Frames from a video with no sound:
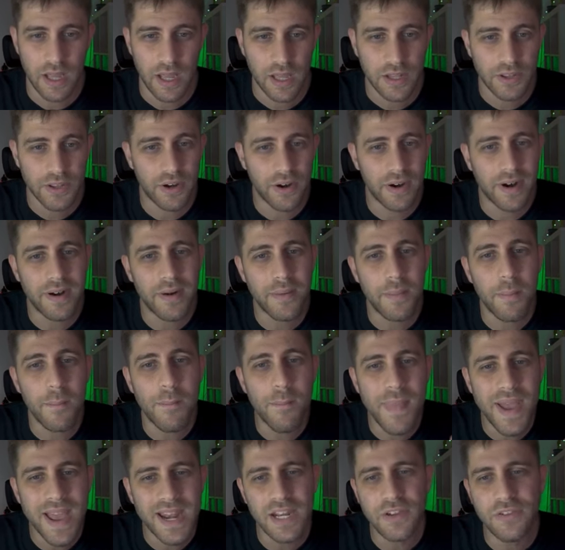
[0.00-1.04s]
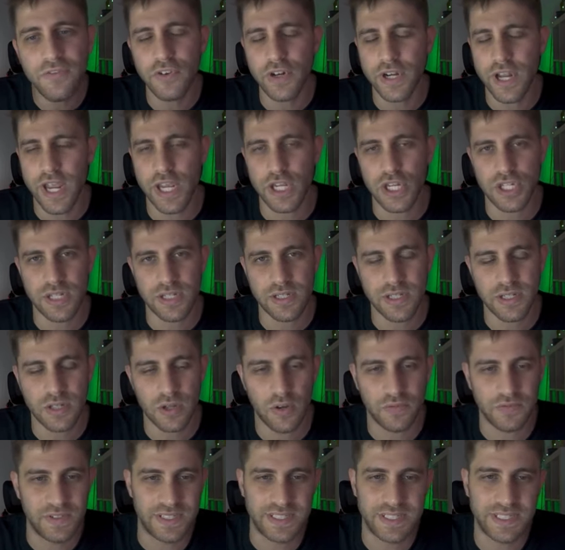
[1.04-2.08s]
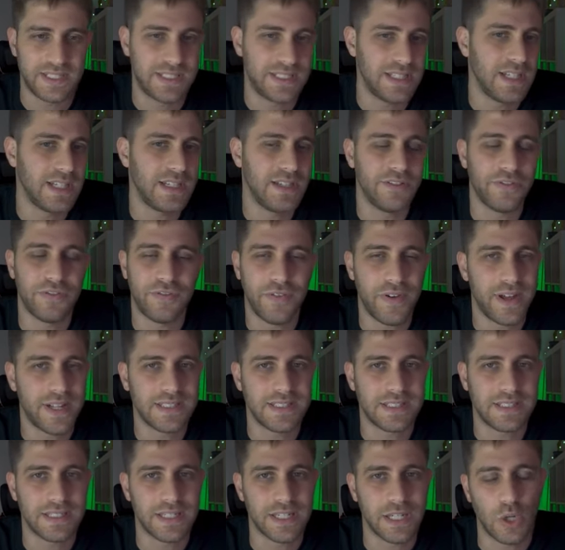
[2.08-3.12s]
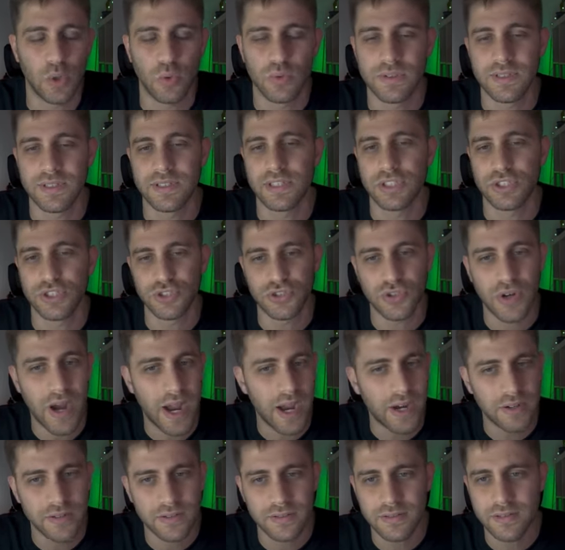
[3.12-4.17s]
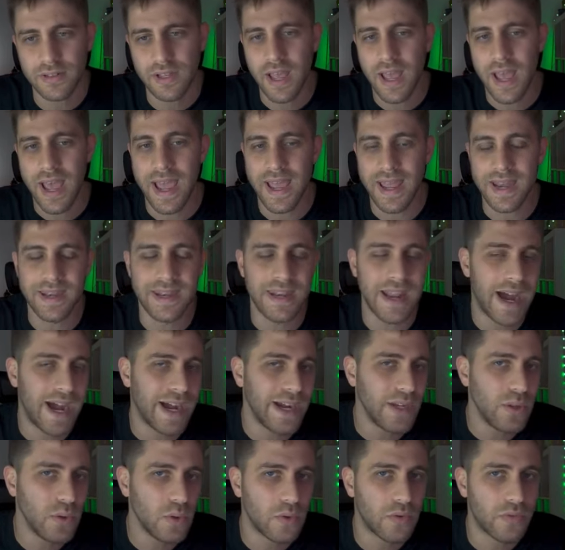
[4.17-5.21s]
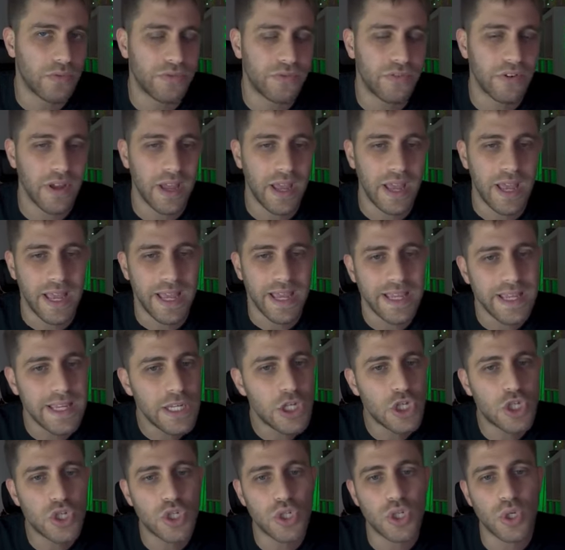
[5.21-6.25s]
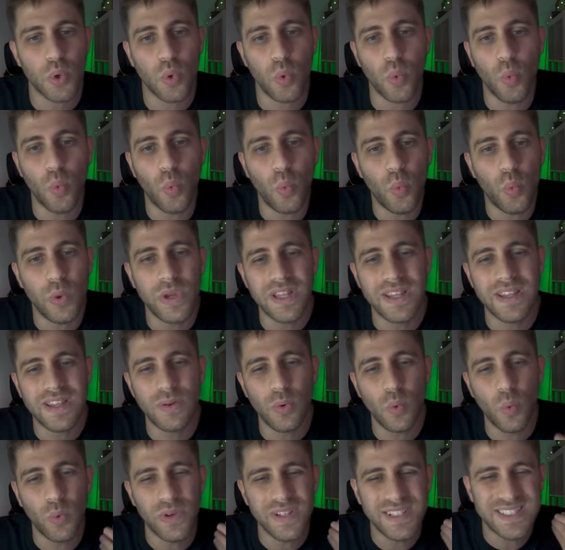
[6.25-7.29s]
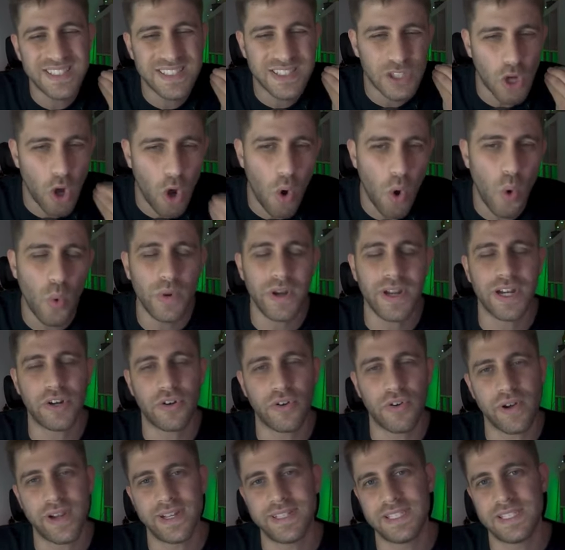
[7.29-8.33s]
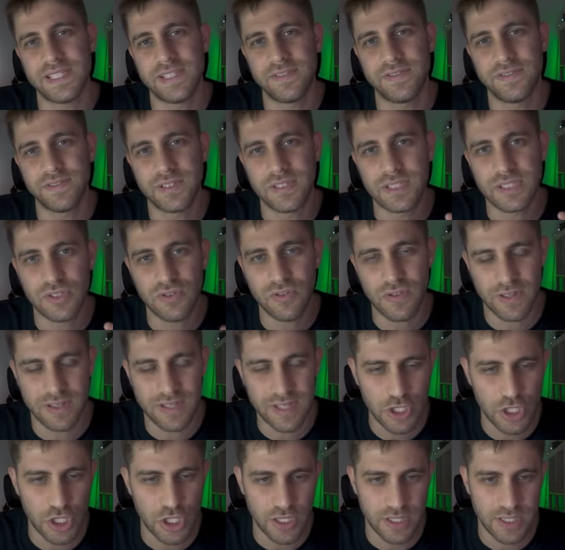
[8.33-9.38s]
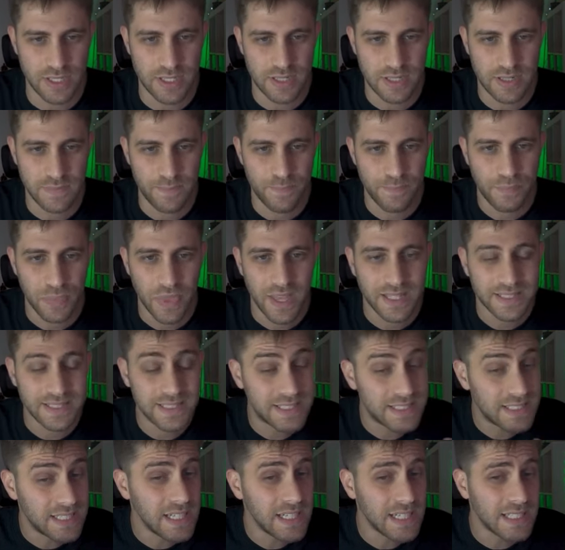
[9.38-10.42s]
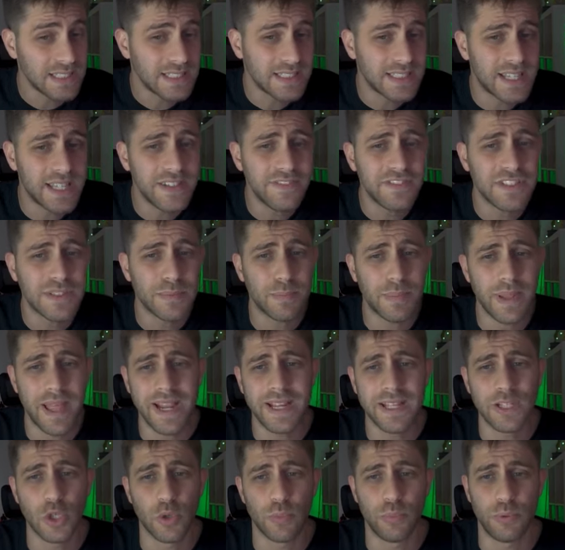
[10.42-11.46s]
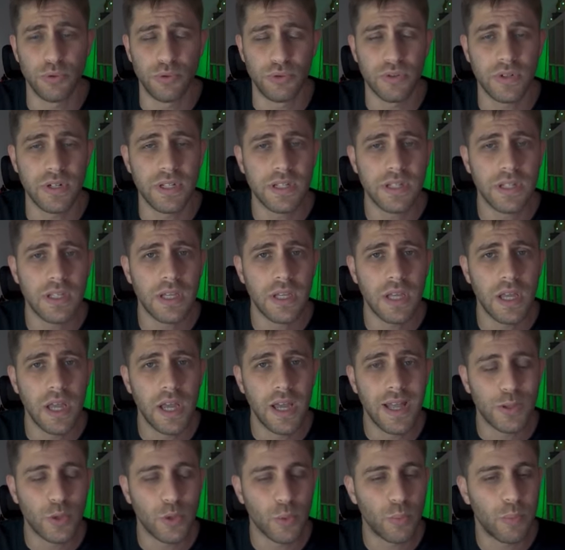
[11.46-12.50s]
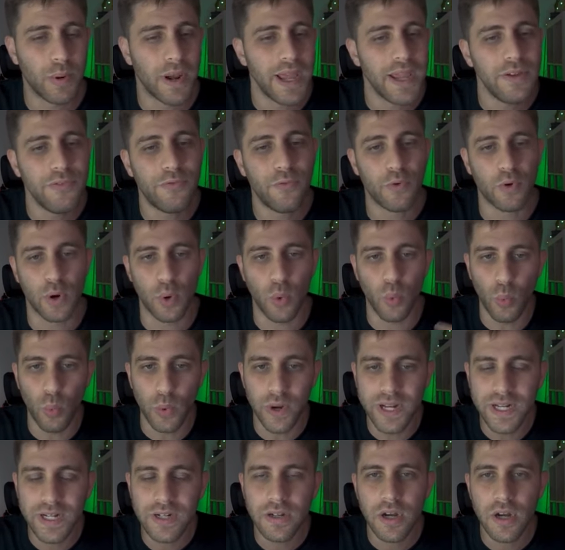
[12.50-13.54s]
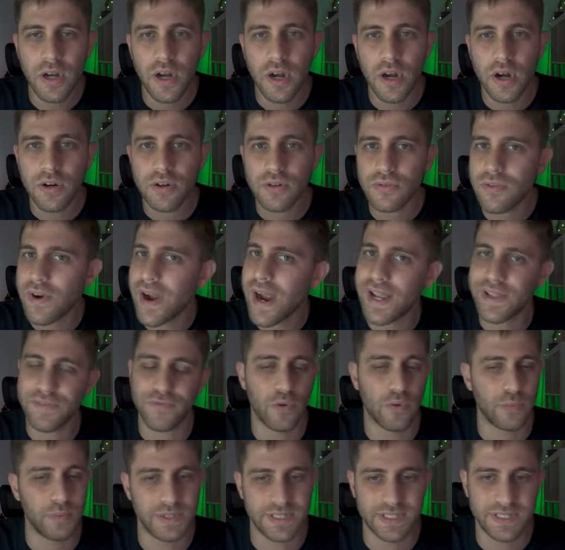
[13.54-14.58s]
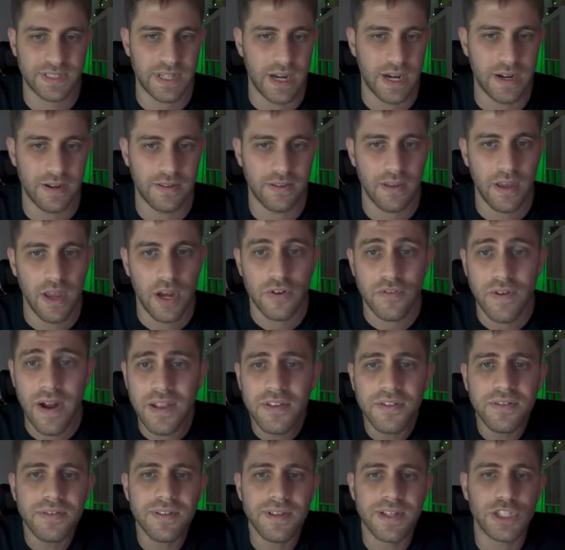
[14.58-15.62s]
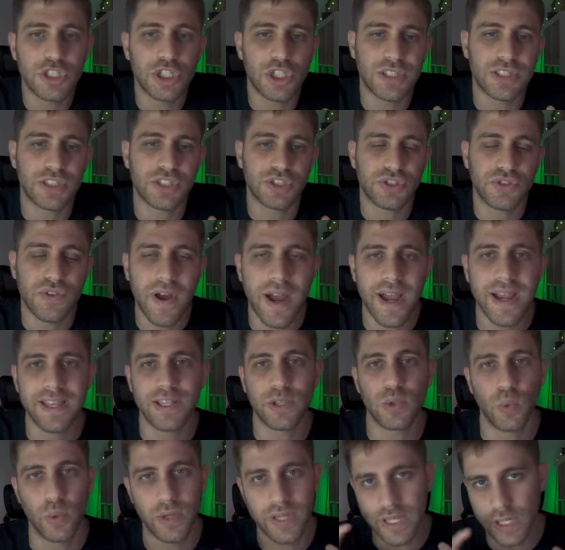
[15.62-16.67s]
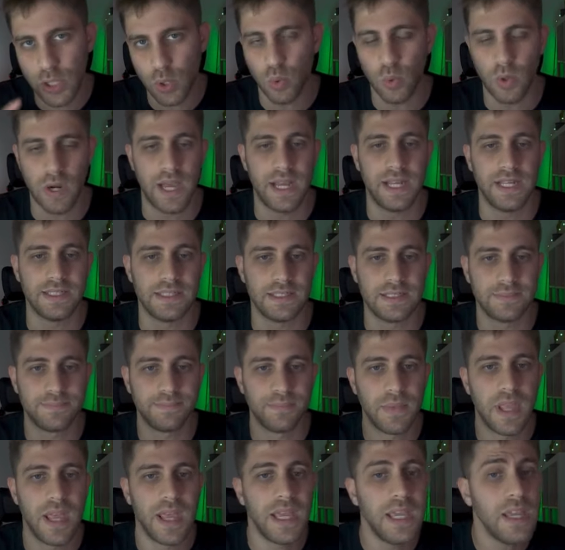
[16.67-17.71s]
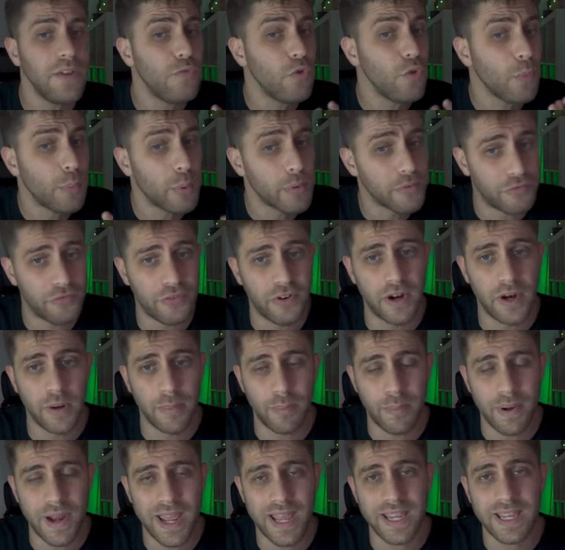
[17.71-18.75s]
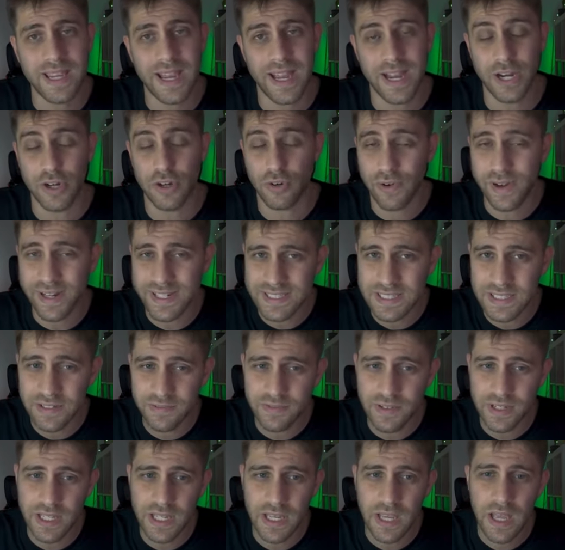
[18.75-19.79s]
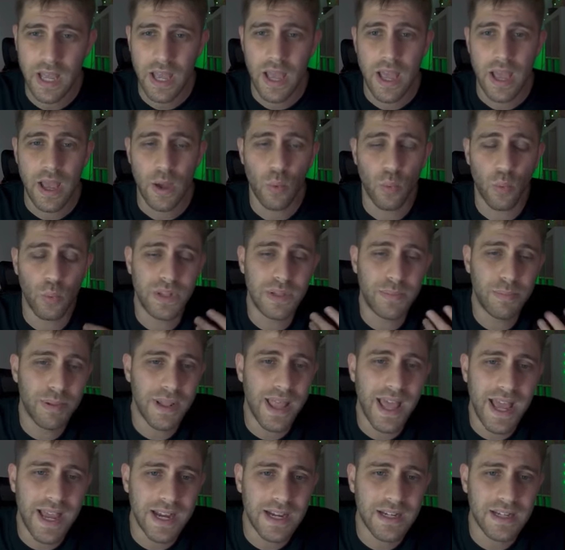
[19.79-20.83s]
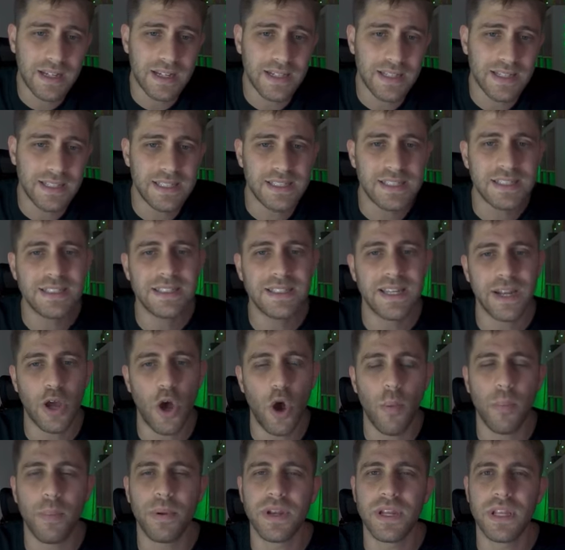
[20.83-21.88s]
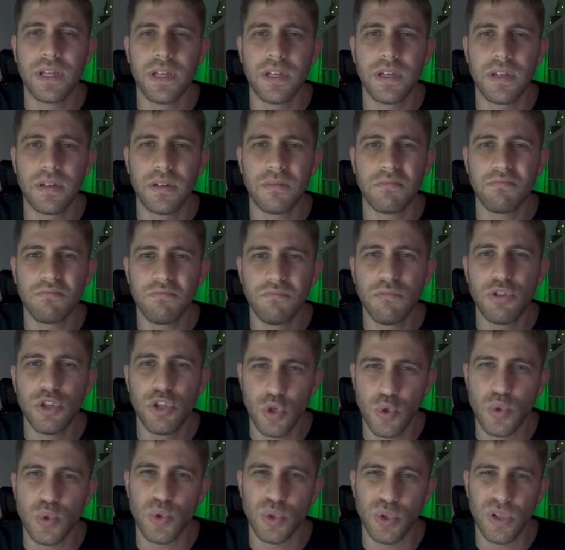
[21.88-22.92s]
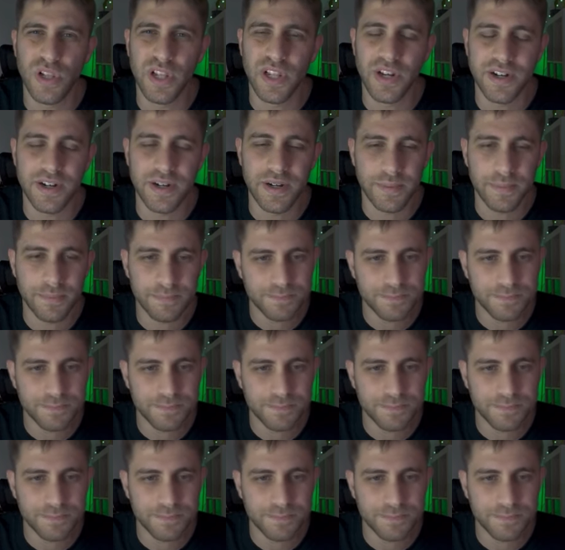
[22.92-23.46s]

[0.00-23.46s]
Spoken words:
There are many variations of the Sicilian defense, including the dragon and Neidorf, each with its own aggressive strategies. Sicilians gives black the opportunity to play for a win right from the start, rather than just trying to equalize. If you prefer playing aggressively with black, this is an opening you should learn.